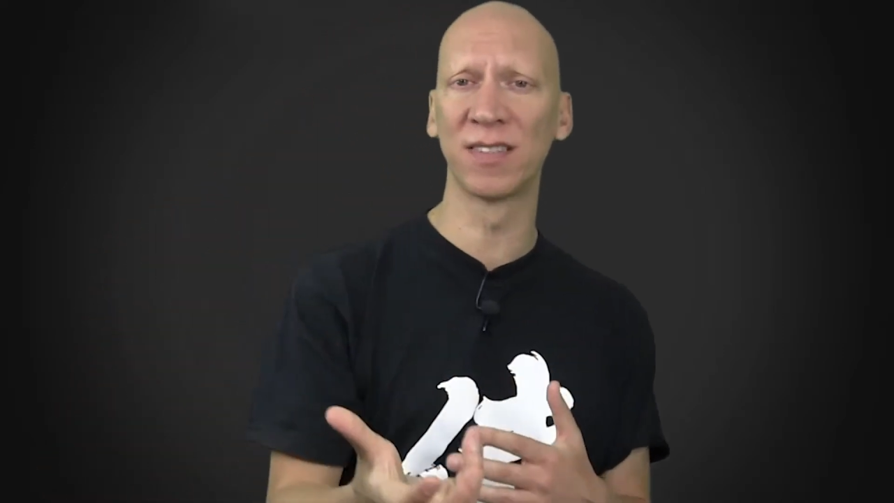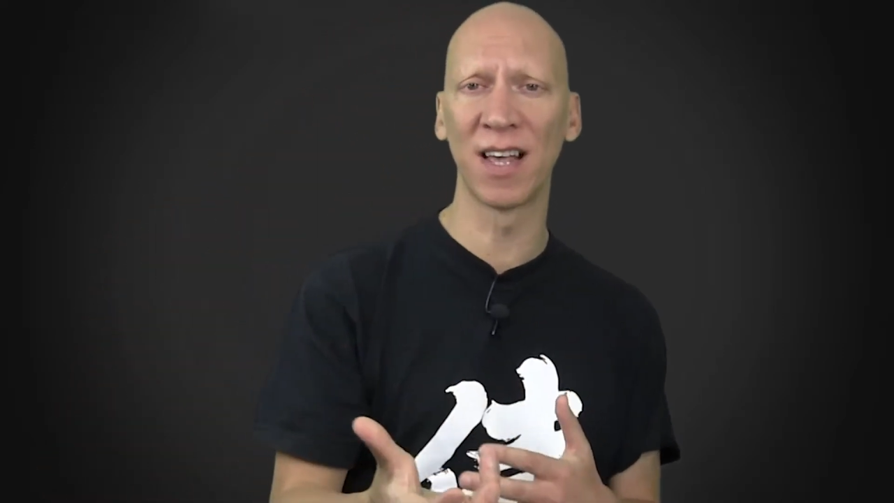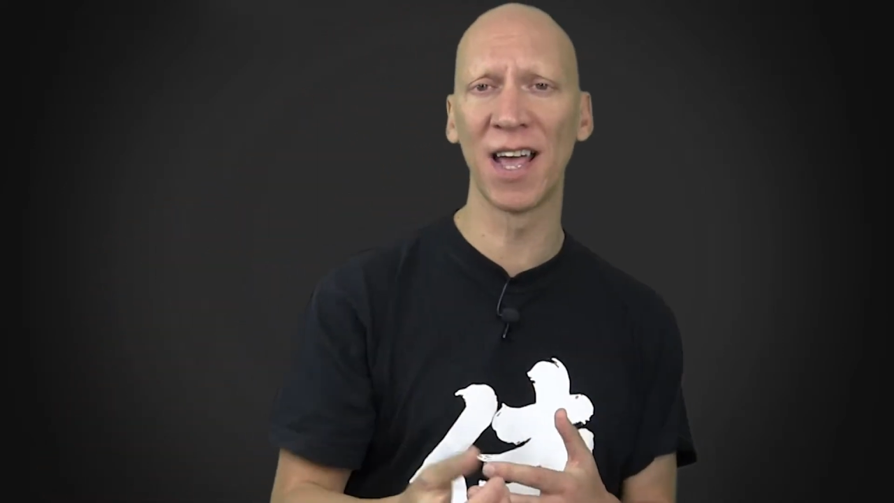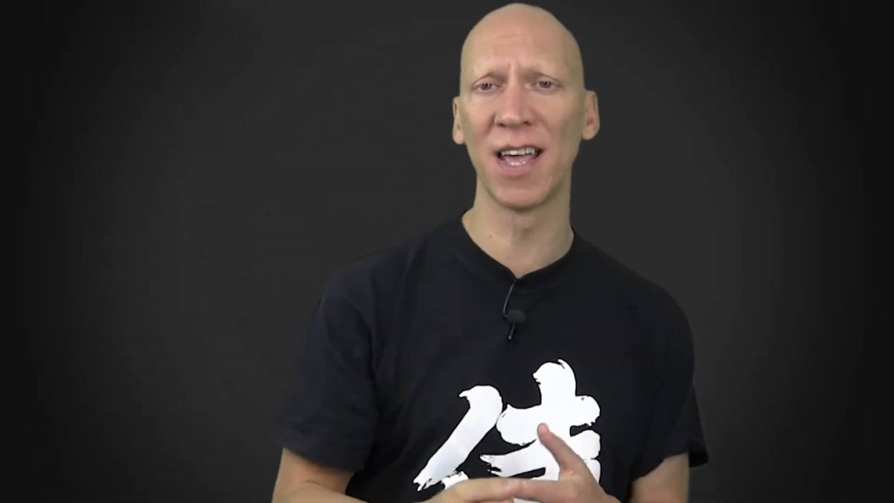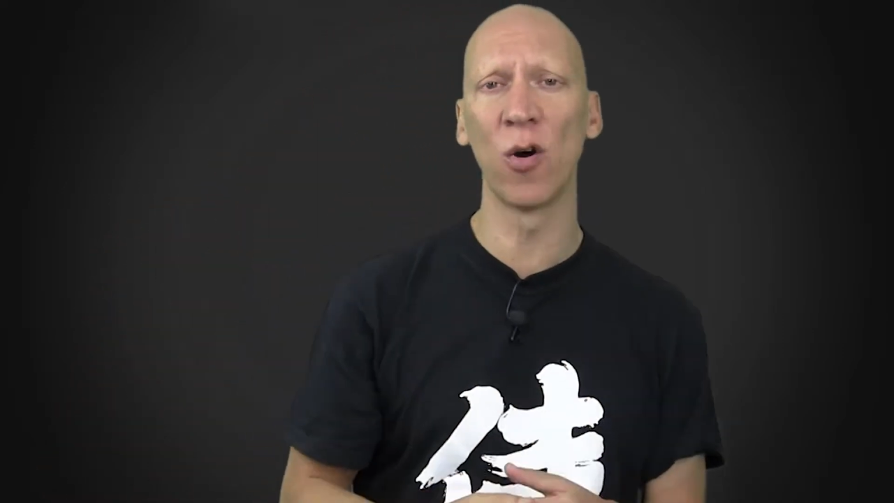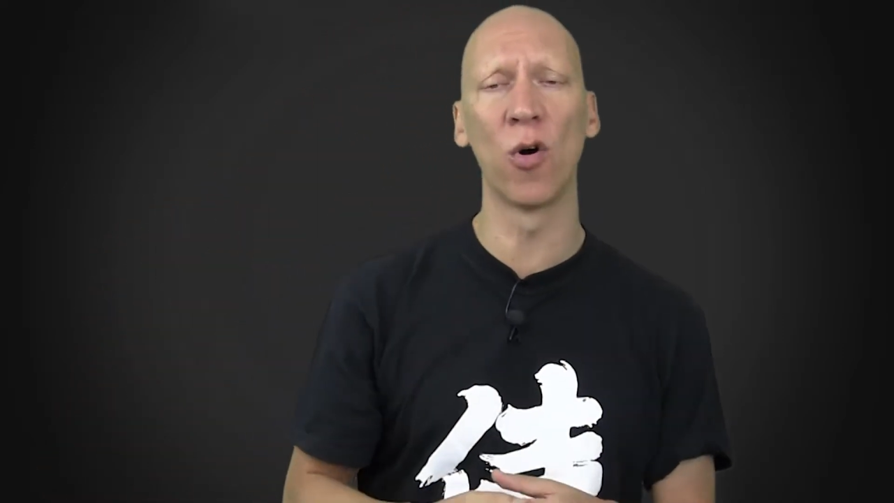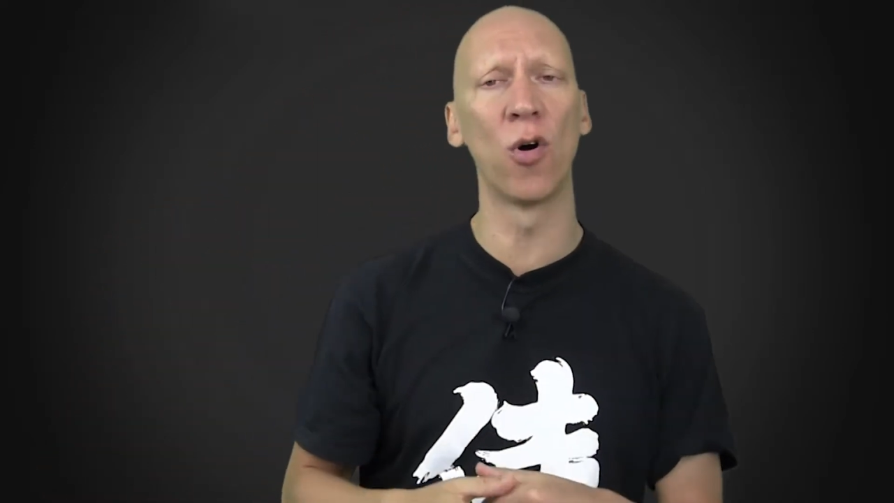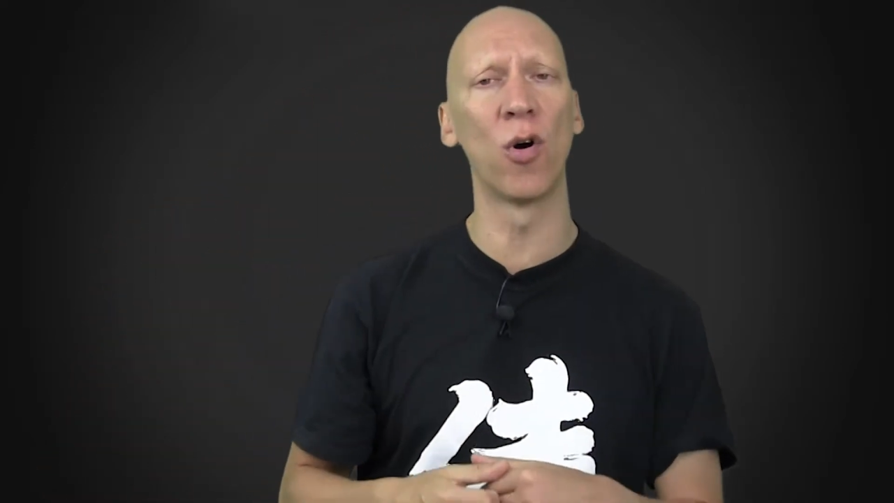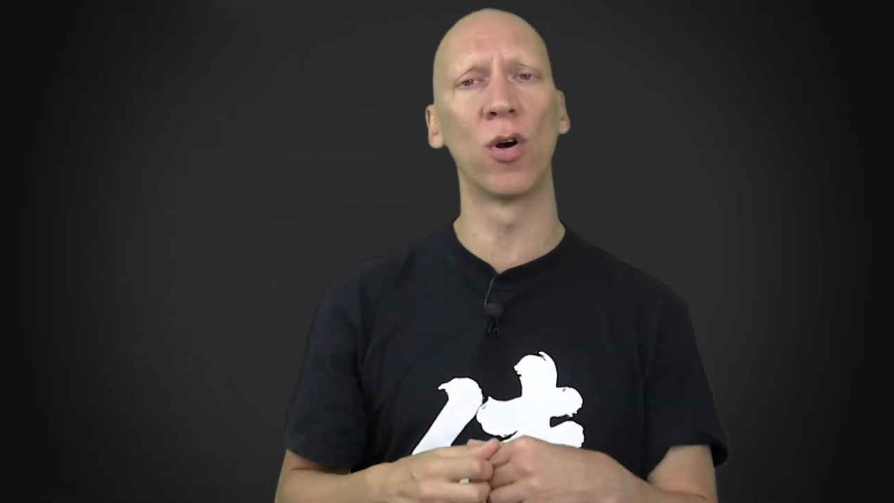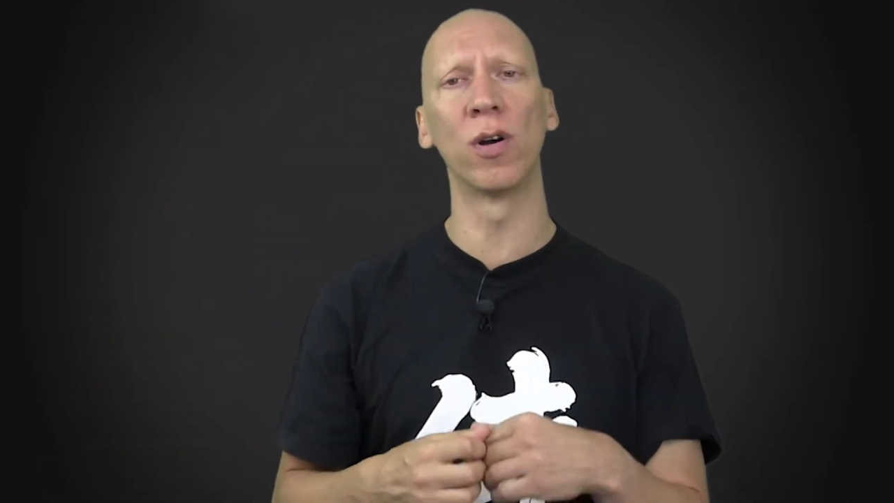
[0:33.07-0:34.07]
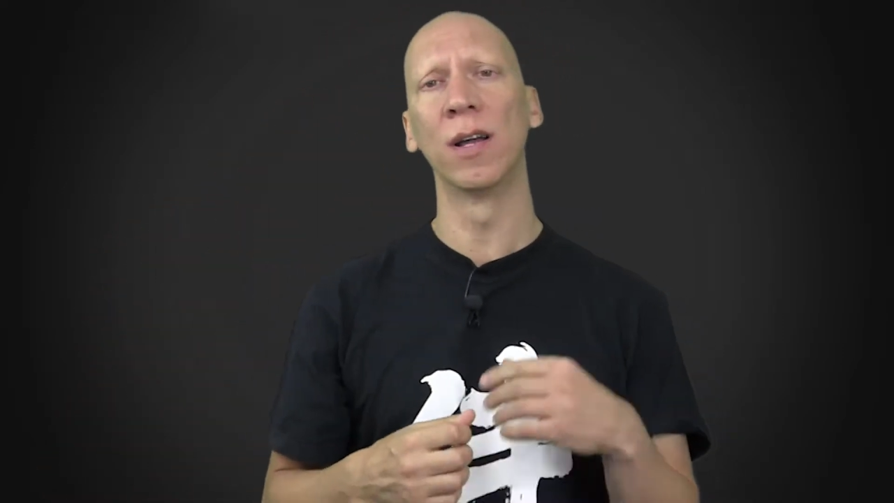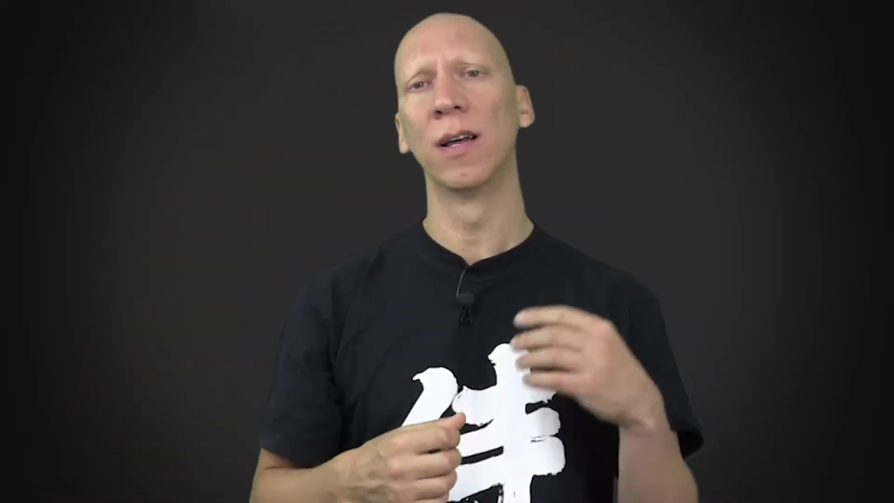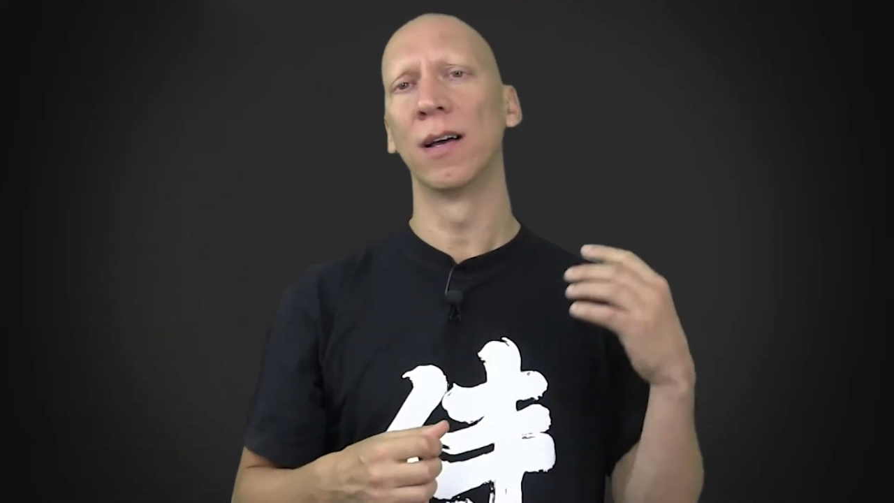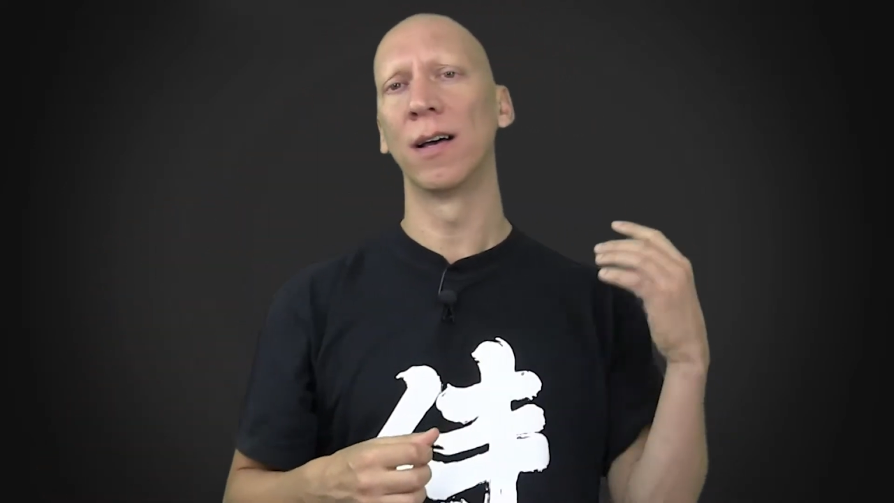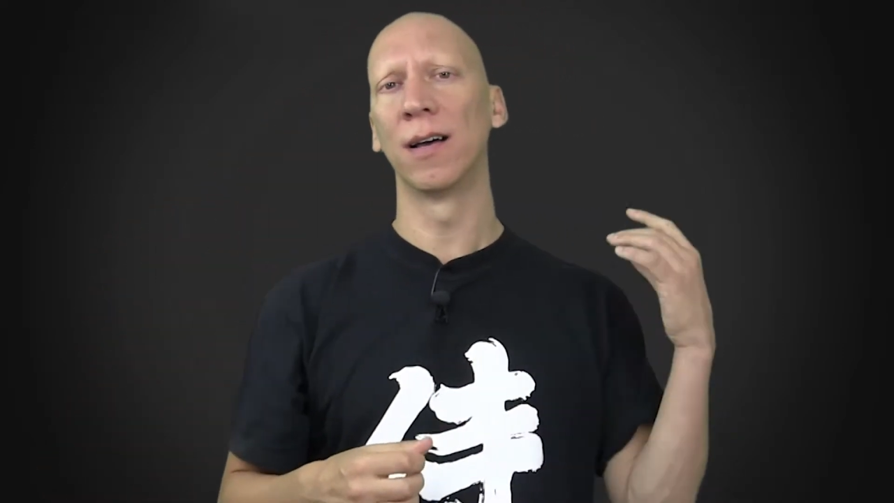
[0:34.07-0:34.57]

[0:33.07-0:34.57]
say, or